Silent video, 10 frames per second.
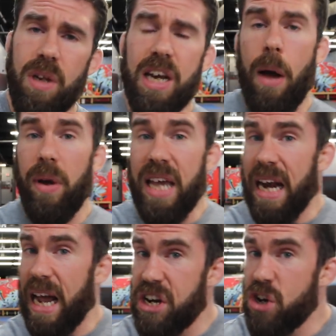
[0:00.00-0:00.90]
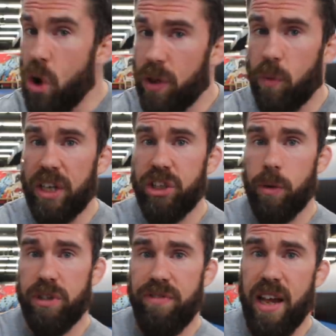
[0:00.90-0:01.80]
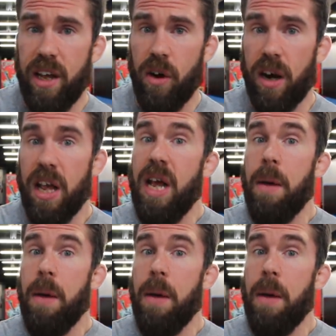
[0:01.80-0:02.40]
Now, again, I didn't know that wrestling was a fighting art,